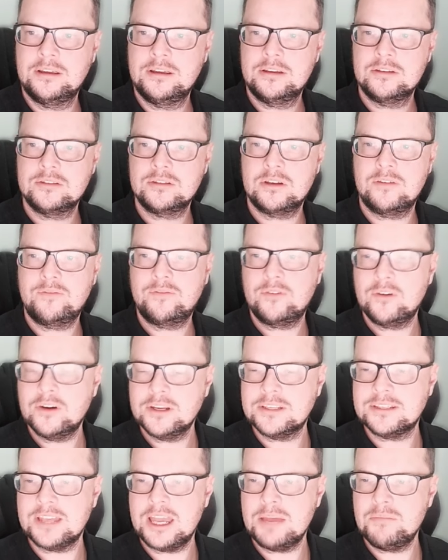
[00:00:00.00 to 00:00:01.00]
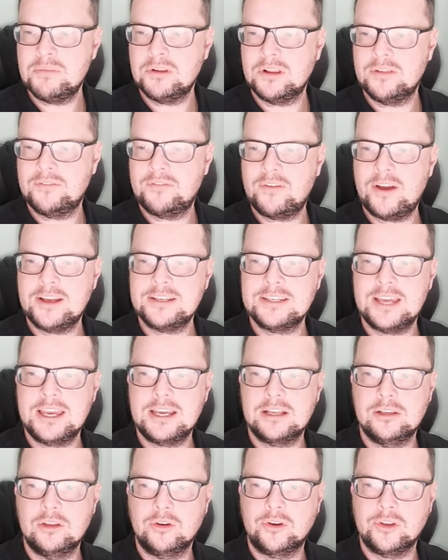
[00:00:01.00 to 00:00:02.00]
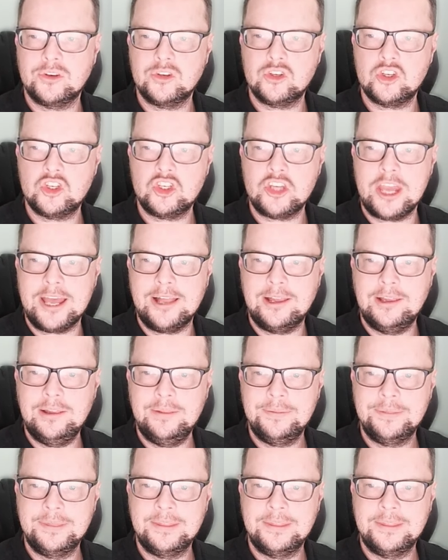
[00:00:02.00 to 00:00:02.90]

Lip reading: So for example, if I take a look at Shell,